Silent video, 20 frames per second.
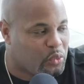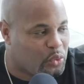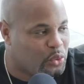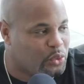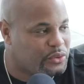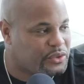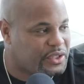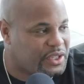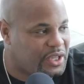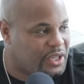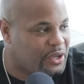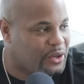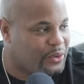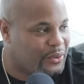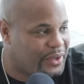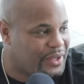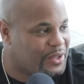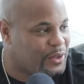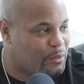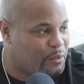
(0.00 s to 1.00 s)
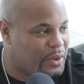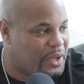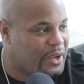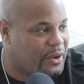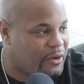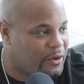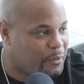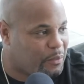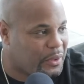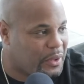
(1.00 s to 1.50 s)
roots here in the Bay
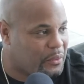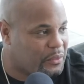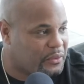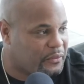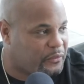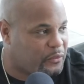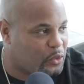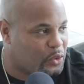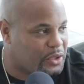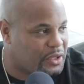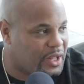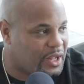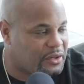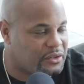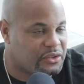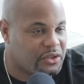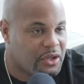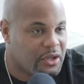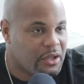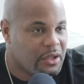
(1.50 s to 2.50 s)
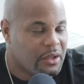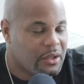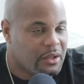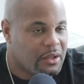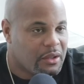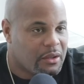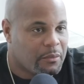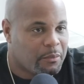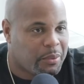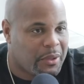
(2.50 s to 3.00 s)
Area playing with the 49ers.
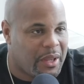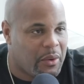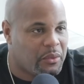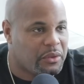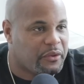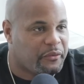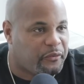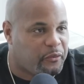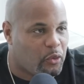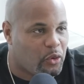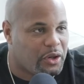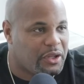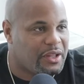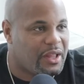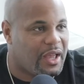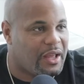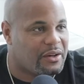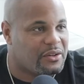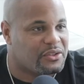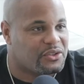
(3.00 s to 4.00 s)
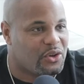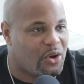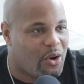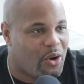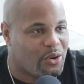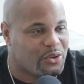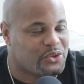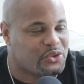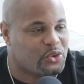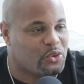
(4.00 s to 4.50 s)
Playing with the 49ers
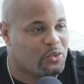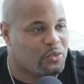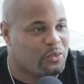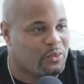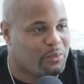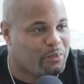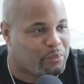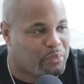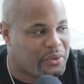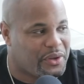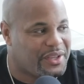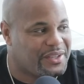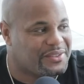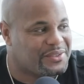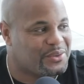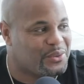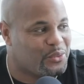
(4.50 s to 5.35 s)
also brings